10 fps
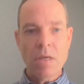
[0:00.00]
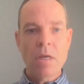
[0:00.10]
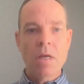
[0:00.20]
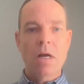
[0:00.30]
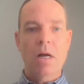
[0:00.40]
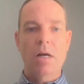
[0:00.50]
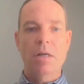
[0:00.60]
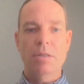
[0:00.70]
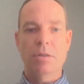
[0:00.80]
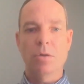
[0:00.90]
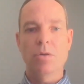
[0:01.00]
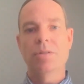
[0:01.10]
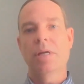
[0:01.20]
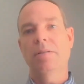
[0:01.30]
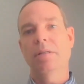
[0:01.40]
The goal is
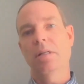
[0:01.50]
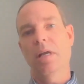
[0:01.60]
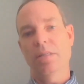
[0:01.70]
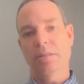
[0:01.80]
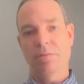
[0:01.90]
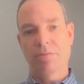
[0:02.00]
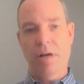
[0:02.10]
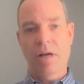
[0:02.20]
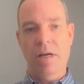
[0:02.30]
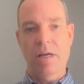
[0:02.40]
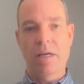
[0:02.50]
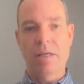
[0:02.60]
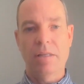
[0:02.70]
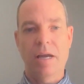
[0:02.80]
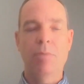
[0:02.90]
not to
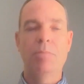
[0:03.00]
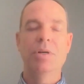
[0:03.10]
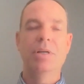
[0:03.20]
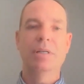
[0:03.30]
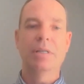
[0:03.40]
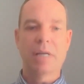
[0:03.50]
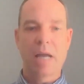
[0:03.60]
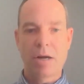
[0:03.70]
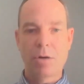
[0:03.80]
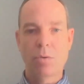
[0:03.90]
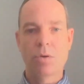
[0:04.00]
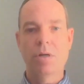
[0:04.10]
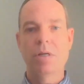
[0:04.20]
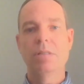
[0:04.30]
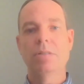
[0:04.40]
classify the output into
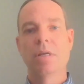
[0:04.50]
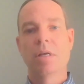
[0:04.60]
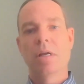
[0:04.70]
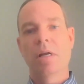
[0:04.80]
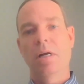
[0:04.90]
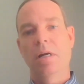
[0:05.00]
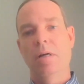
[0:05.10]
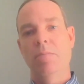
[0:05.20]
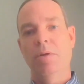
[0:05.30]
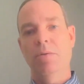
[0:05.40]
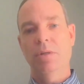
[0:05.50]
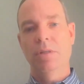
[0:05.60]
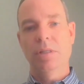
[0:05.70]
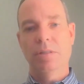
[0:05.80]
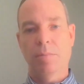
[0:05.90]
categories,
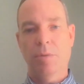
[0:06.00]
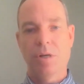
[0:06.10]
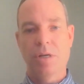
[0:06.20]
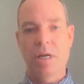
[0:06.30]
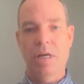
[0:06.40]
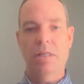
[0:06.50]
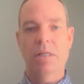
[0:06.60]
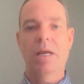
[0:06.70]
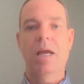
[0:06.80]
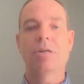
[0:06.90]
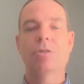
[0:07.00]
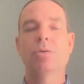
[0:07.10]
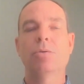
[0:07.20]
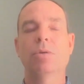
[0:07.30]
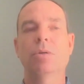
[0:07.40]
but really to predict an
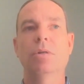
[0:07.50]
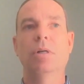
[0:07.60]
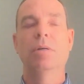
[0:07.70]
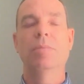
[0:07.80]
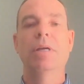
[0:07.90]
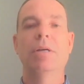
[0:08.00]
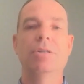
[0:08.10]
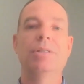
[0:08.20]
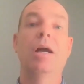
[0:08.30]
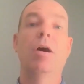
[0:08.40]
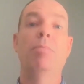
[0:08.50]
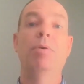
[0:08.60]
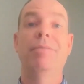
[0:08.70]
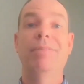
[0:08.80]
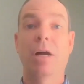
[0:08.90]
actual energy
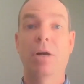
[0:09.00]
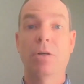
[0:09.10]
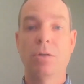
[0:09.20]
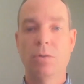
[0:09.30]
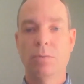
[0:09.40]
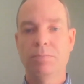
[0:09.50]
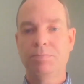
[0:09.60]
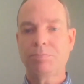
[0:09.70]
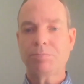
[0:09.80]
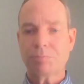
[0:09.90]
output value.